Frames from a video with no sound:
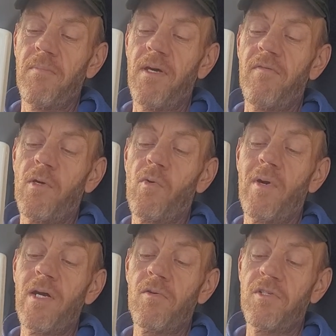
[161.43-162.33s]
But
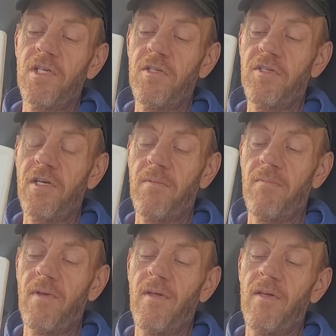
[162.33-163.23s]
everywhere else it's
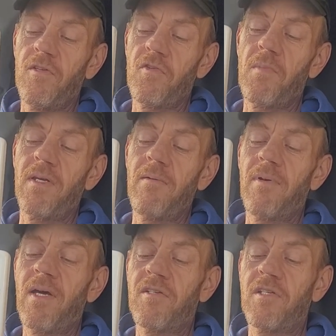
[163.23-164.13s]
sort of mainly
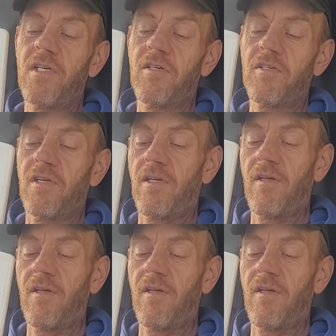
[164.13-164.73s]
plastics.